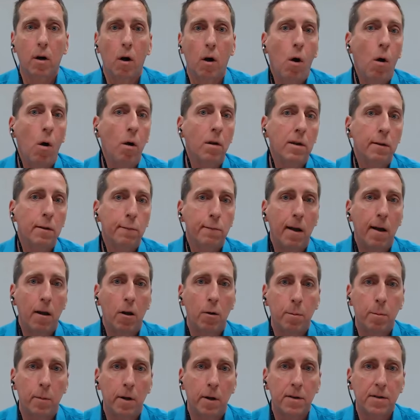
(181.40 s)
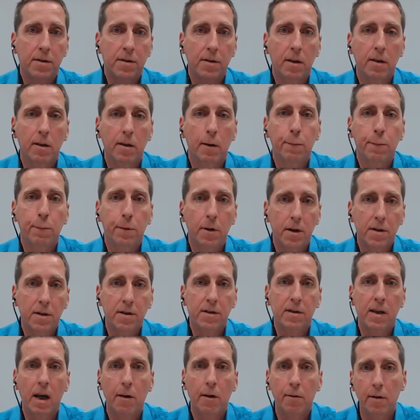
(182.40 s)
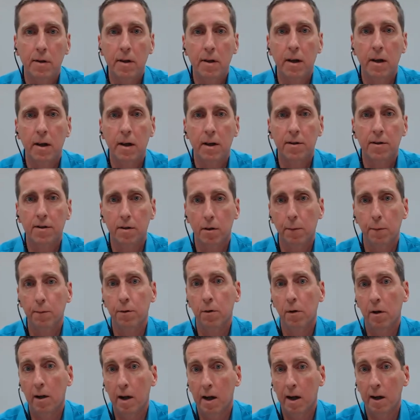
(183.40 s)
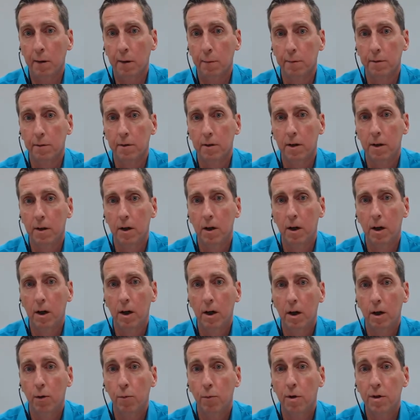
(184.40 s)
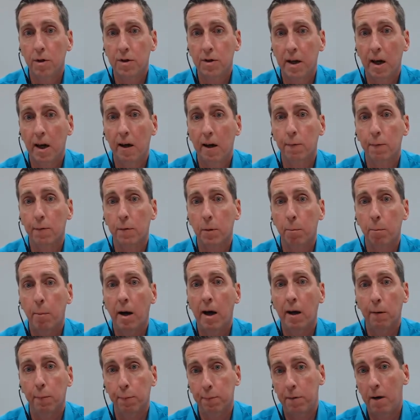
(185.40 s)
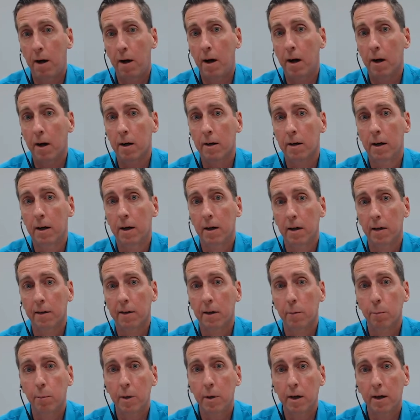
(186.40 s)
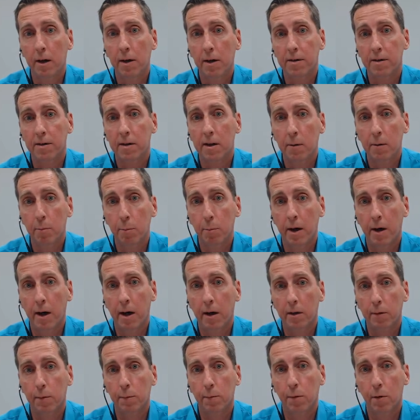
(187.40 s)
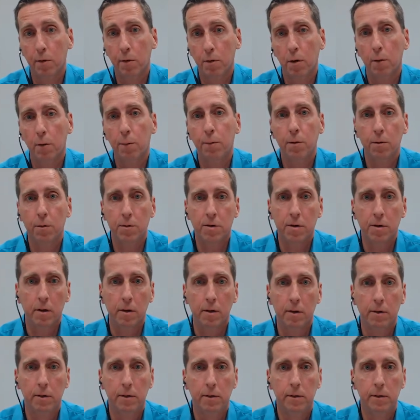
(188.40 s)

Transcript: all developments in the first 7 years of your life, which have by far the biggest impact for your future.